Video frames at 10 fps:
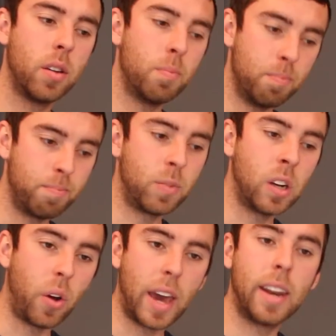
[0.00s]

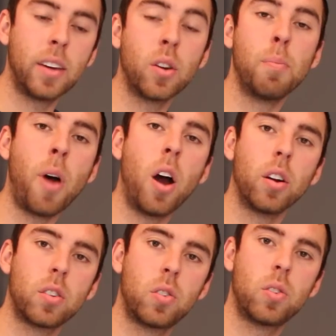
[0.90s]
hitting your
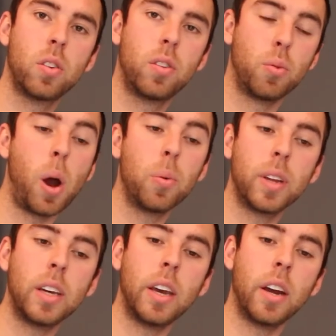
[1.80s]
marks throughout
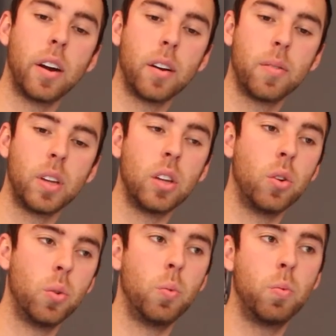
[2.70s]
the year,
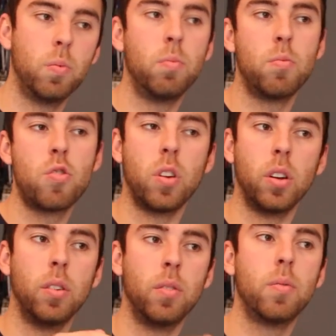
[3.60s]
you
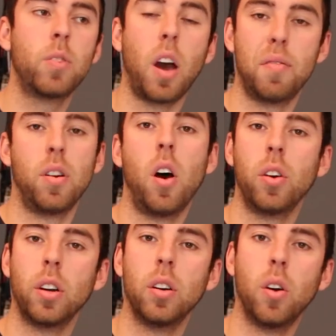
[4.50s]
should cover
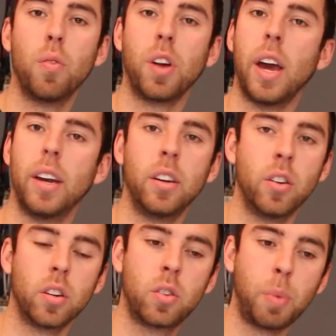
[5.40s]
all your overhead and
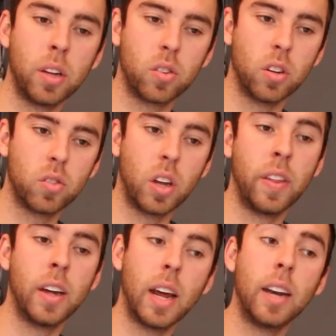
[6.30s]
your expenses, and
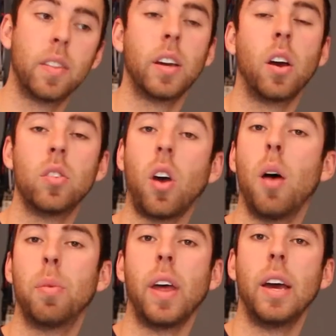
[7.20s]
then anything on
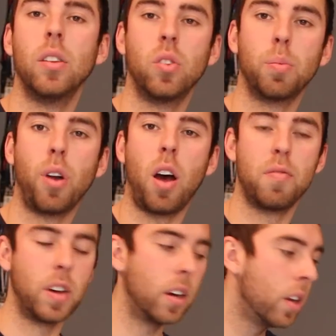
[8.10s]
top of that is your
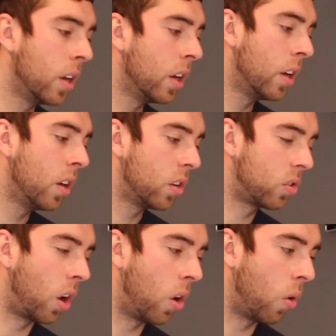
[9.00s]
profit.
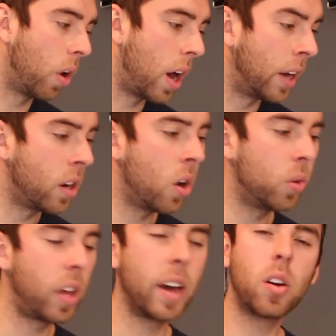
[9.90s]
So I know
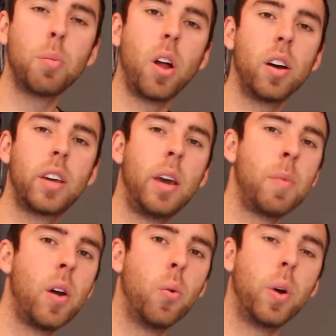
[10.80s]
TechoBlock
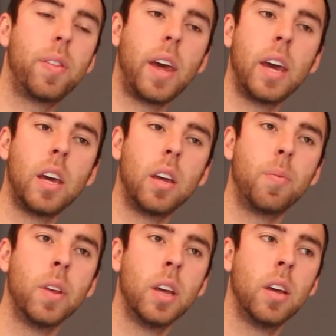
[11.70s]
came out with
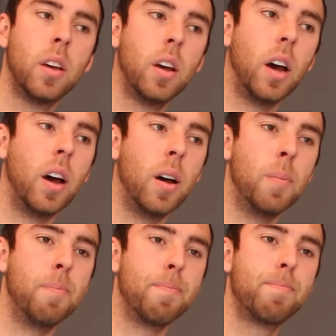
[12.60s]
a
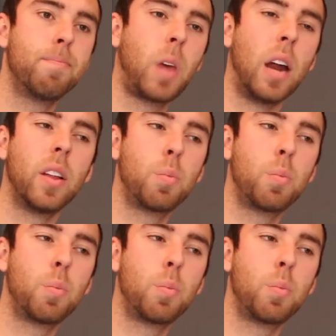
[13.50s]
kind of